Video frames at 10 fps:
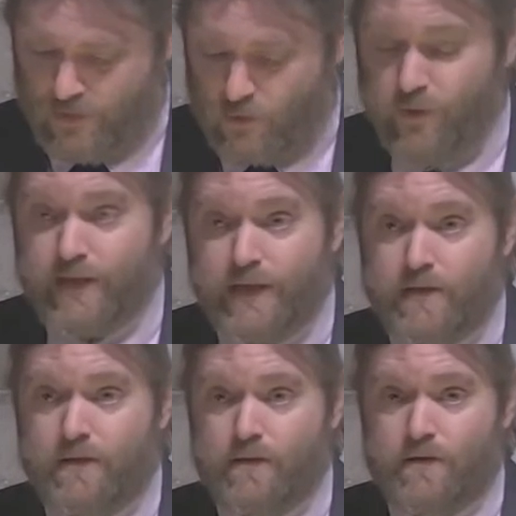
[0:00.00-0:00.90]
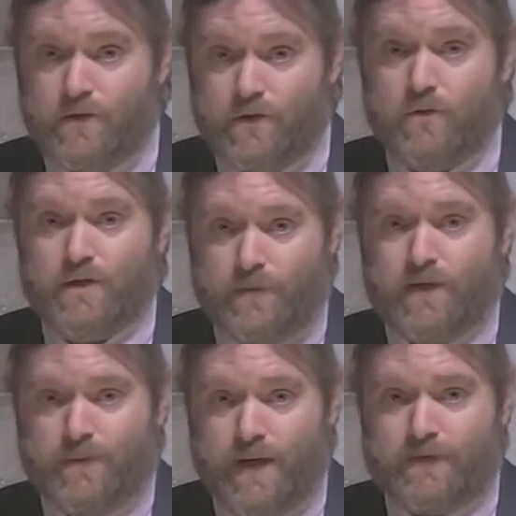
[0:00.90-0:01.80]
So we need to do
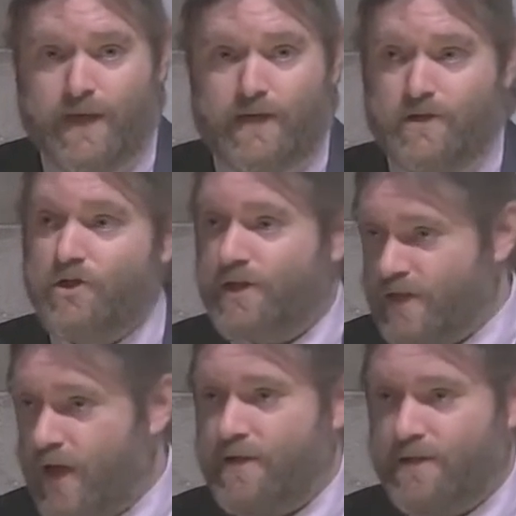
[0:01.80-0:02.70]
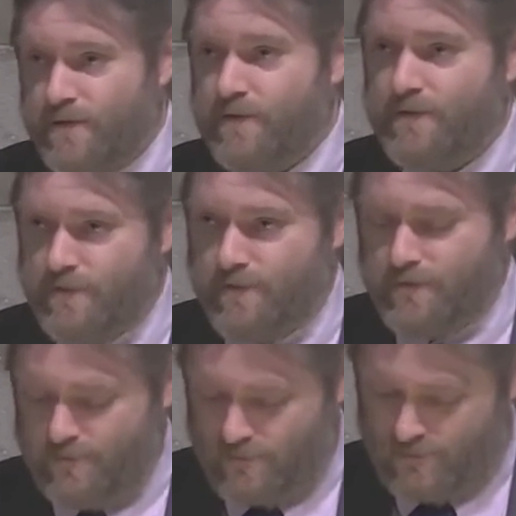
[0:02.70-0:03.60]
something about that. It's just us.
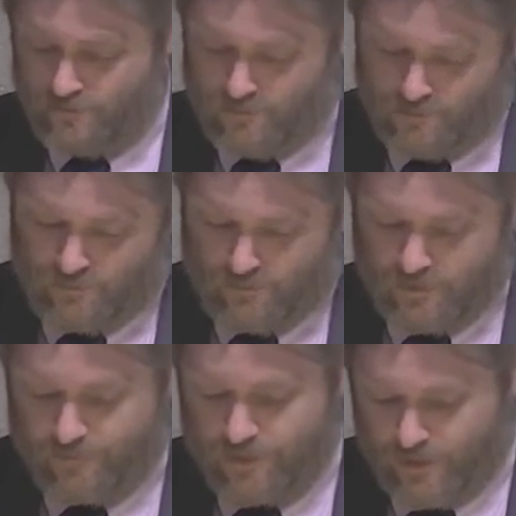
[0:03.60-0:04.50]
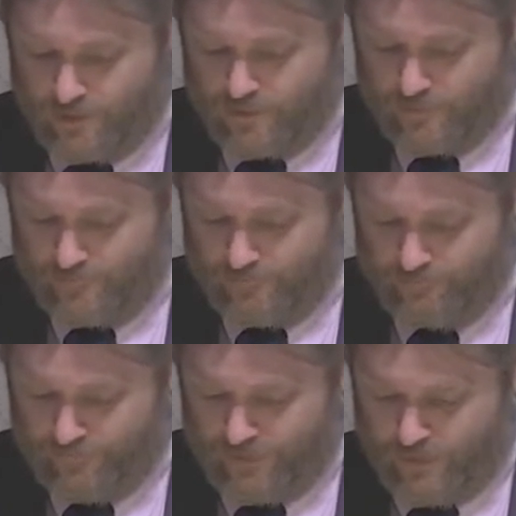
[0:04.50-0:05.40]
It's up to us.
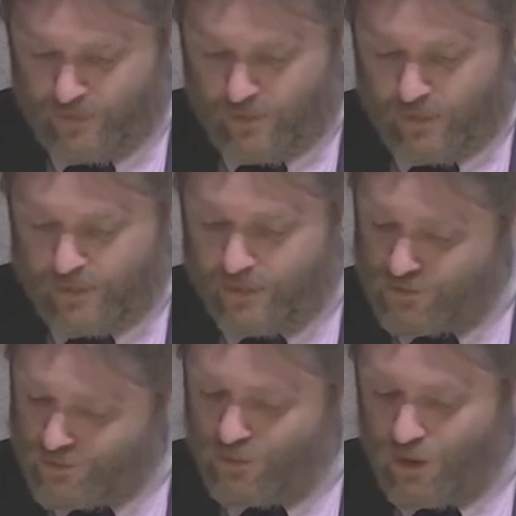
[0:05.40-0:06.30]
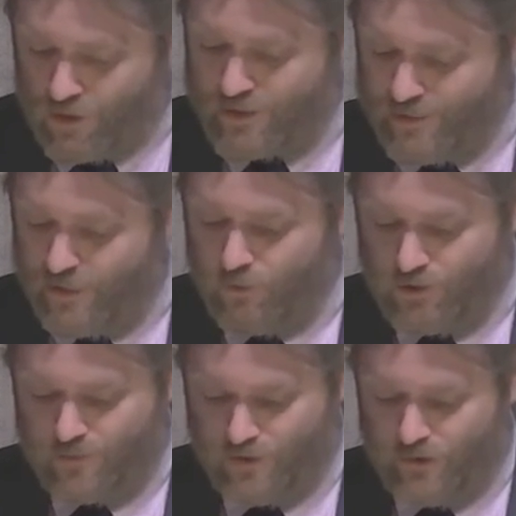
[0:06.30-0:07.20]
In addition to our Sunday
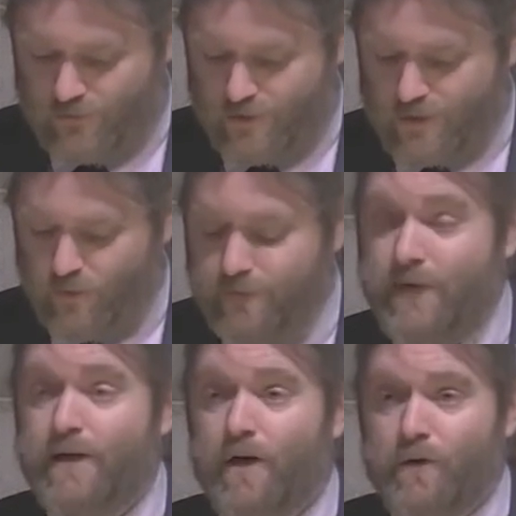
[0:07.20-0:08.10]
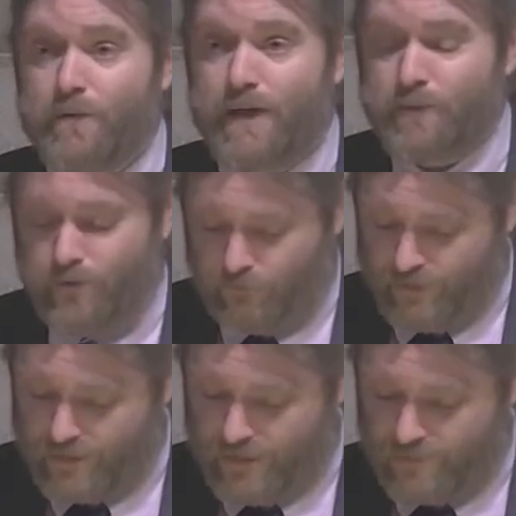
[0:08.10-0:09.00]
worship services, we feed hungry people
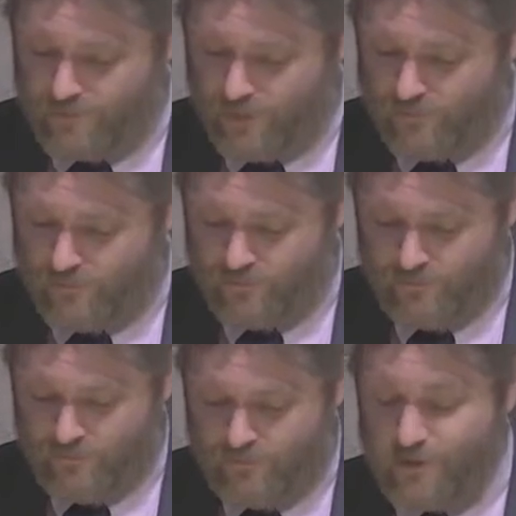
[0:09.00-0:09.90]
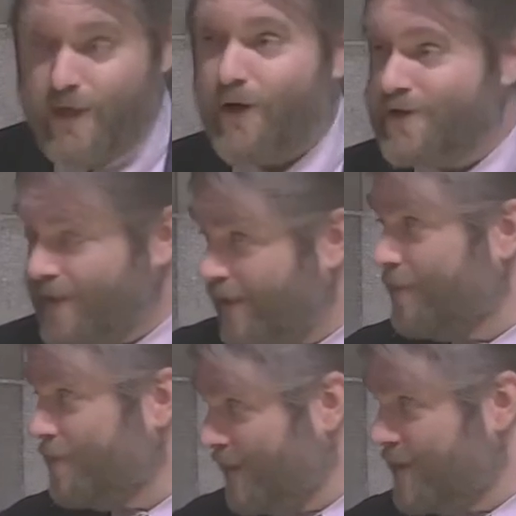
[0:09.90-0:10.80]
3 times a month. Check our
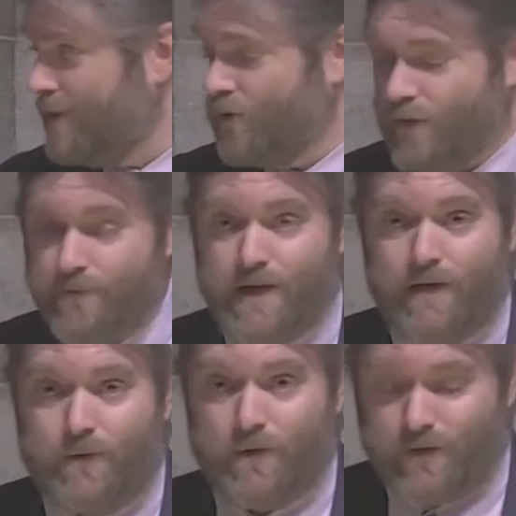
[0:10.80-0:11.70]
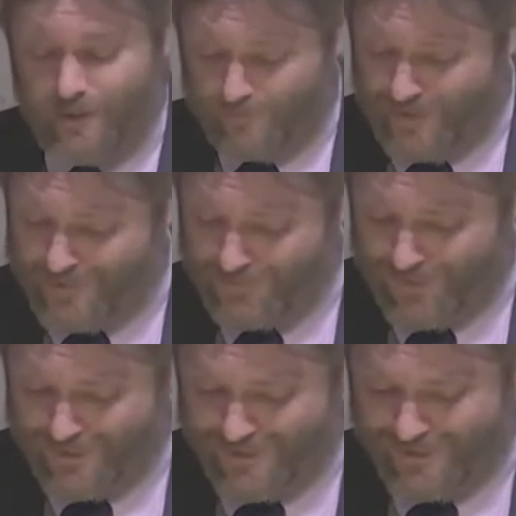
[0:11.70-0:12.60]
sign up at pcum.org, like Pastor
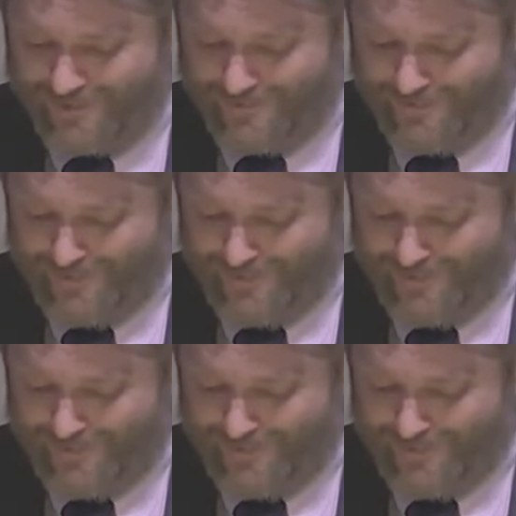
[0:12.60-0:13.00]
Greg said.